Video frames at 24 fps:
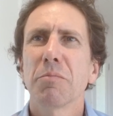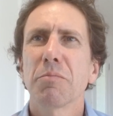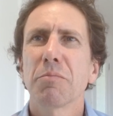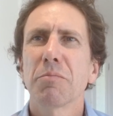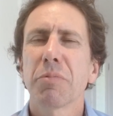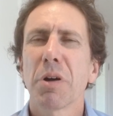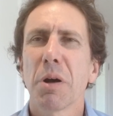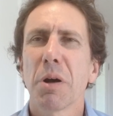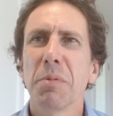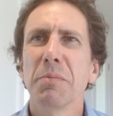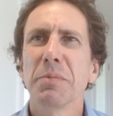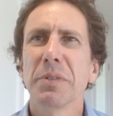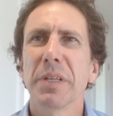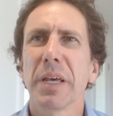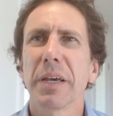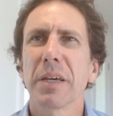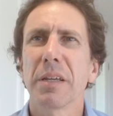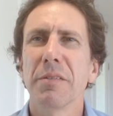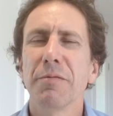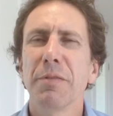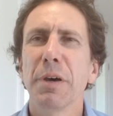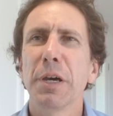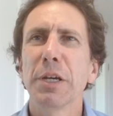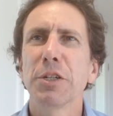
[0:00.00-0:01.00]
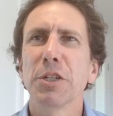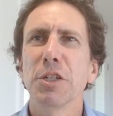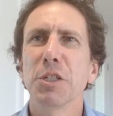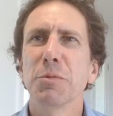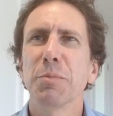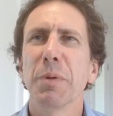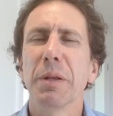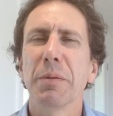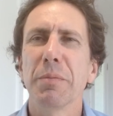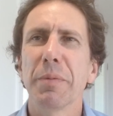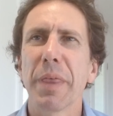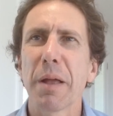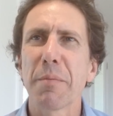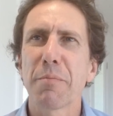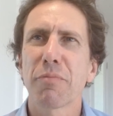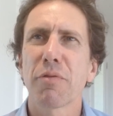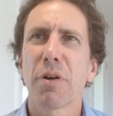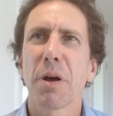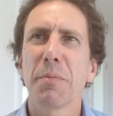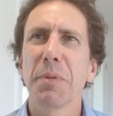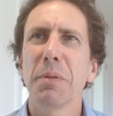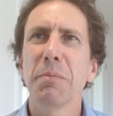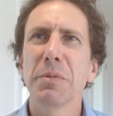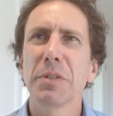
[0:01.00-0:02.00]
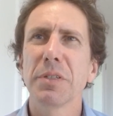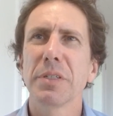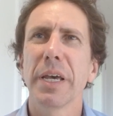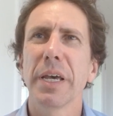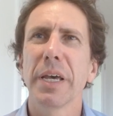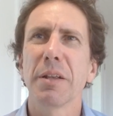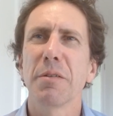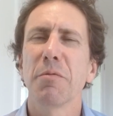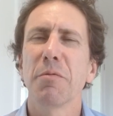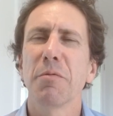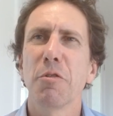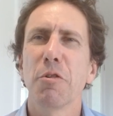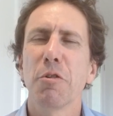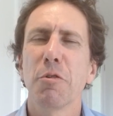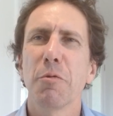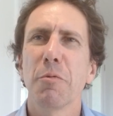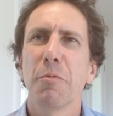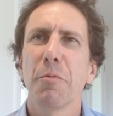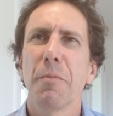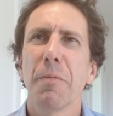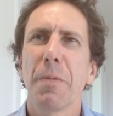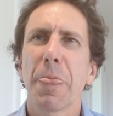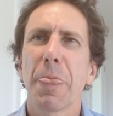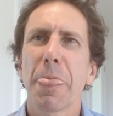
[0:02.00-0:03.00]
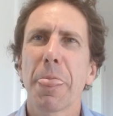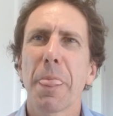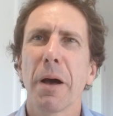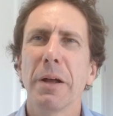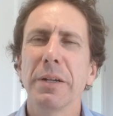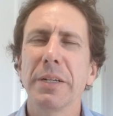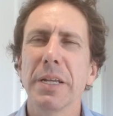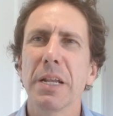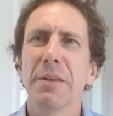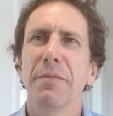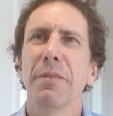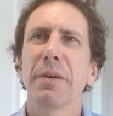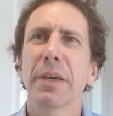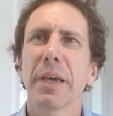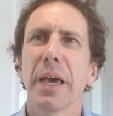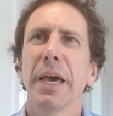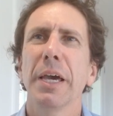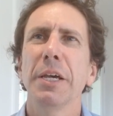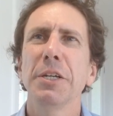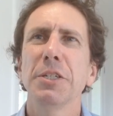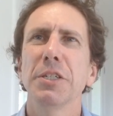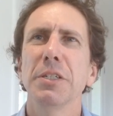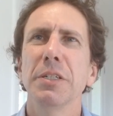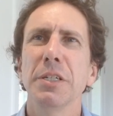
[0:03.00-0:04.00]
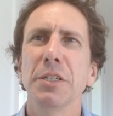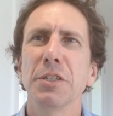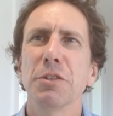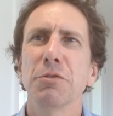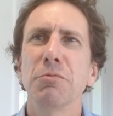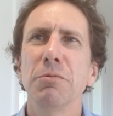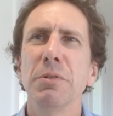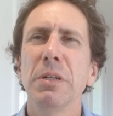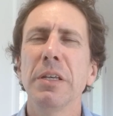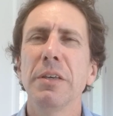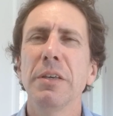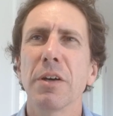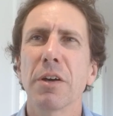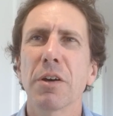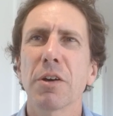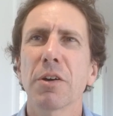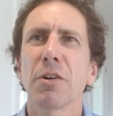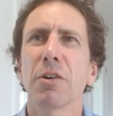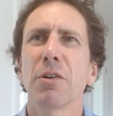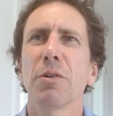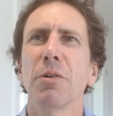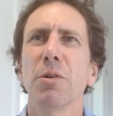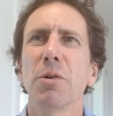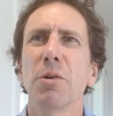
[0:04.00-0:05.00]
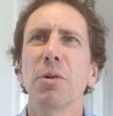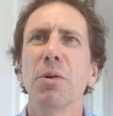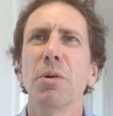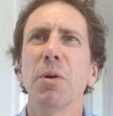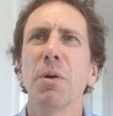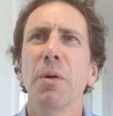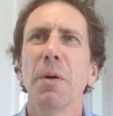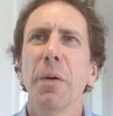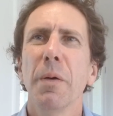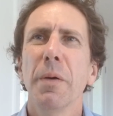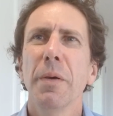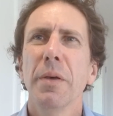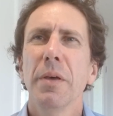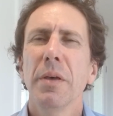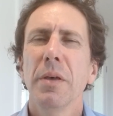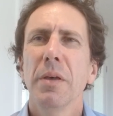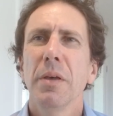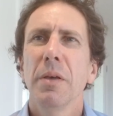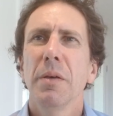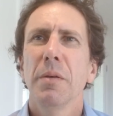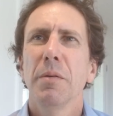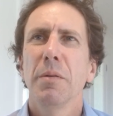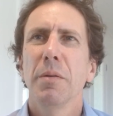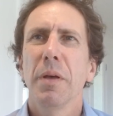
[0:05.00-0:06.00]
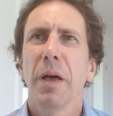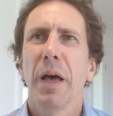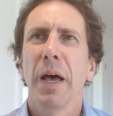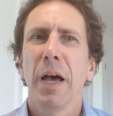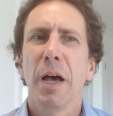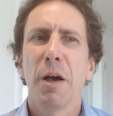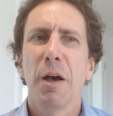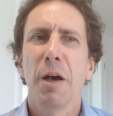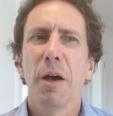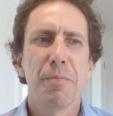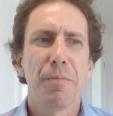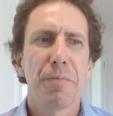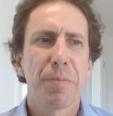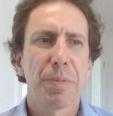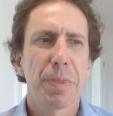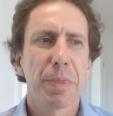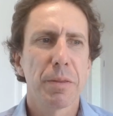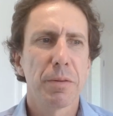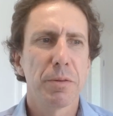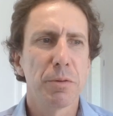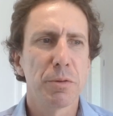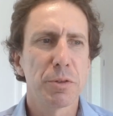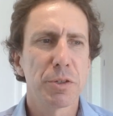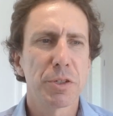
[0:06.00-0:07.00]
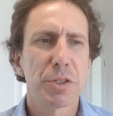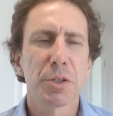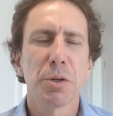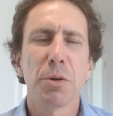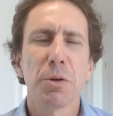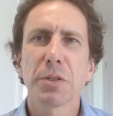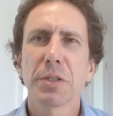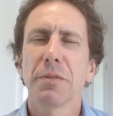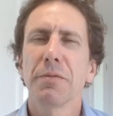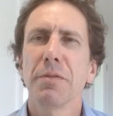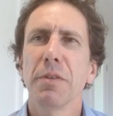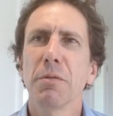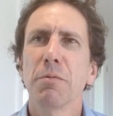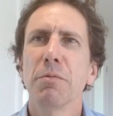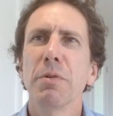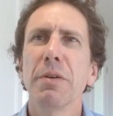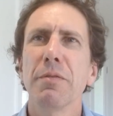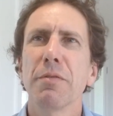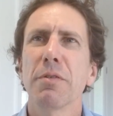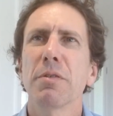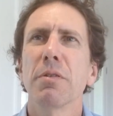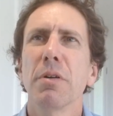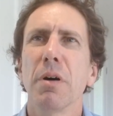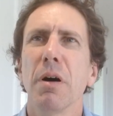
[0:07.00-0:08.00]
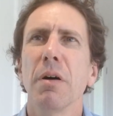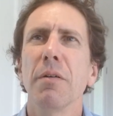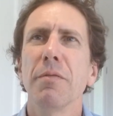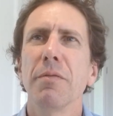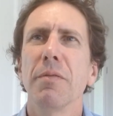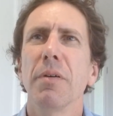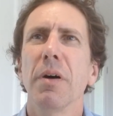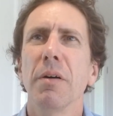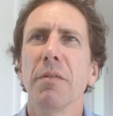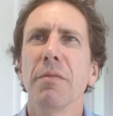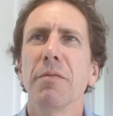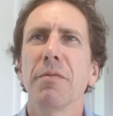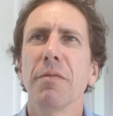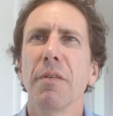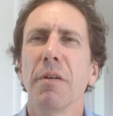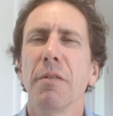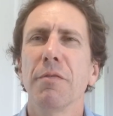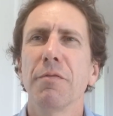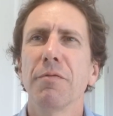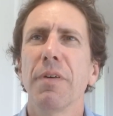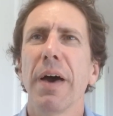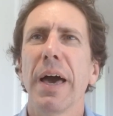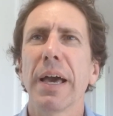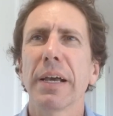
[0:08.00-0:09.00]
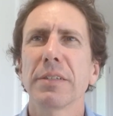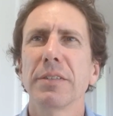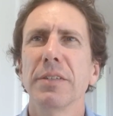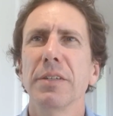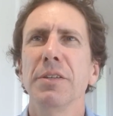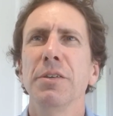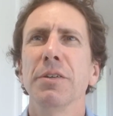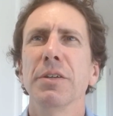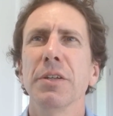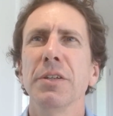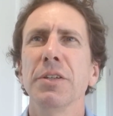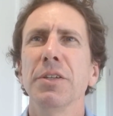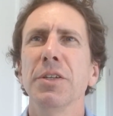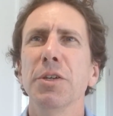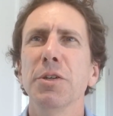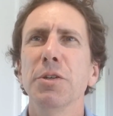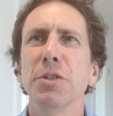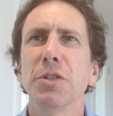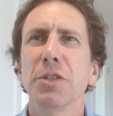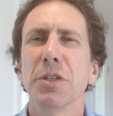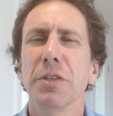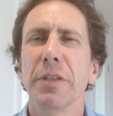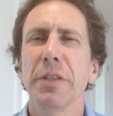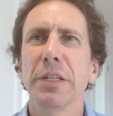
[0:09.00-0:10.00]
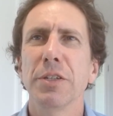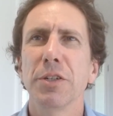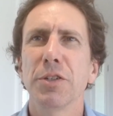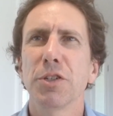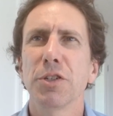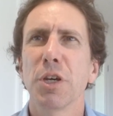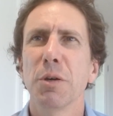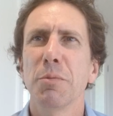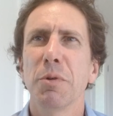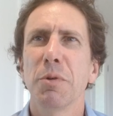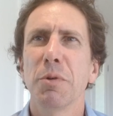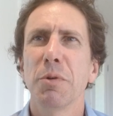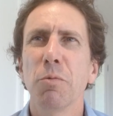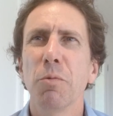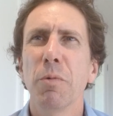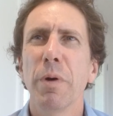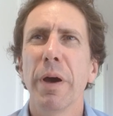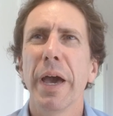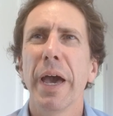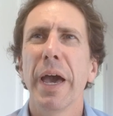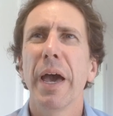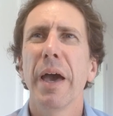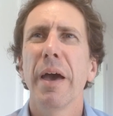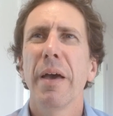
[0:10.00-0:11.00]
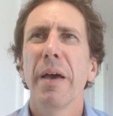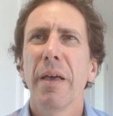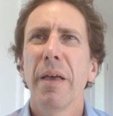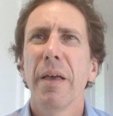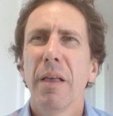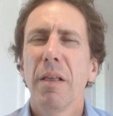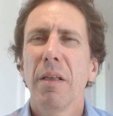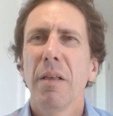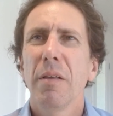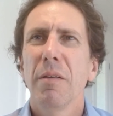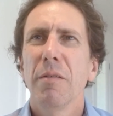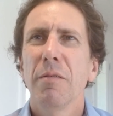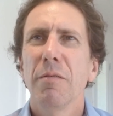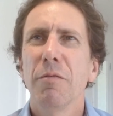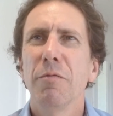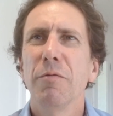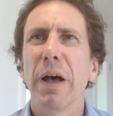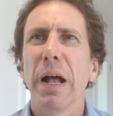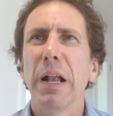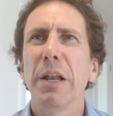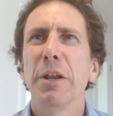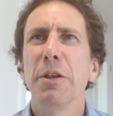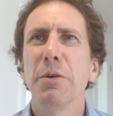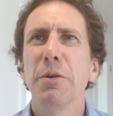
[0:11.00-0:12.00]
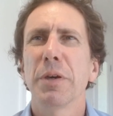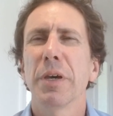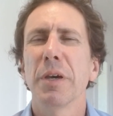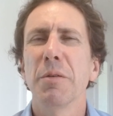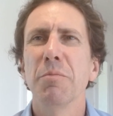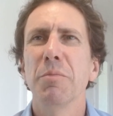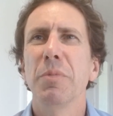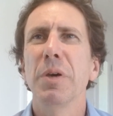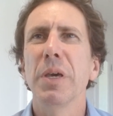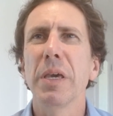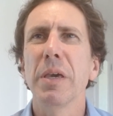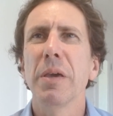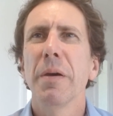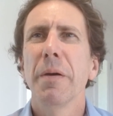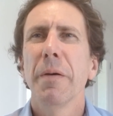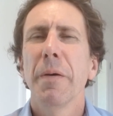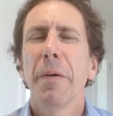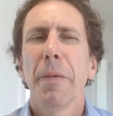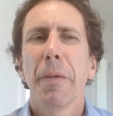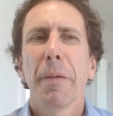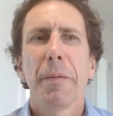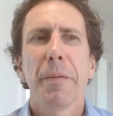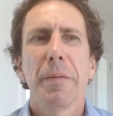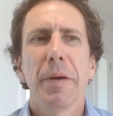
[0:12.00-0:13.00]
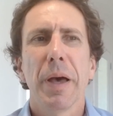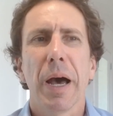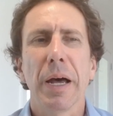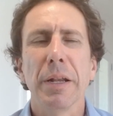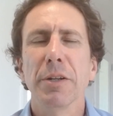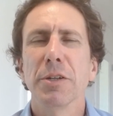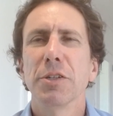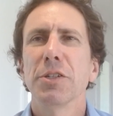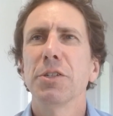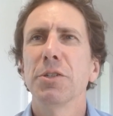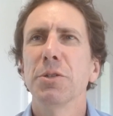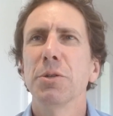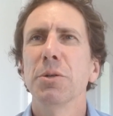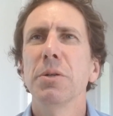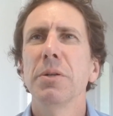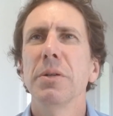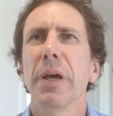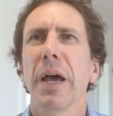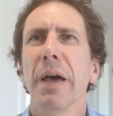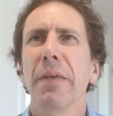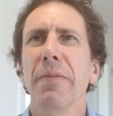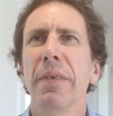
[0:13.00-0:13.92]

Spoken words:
problem set confessions. But that problem set identification is really the core or source of the river of facts that you can use to then determine where value can be understood and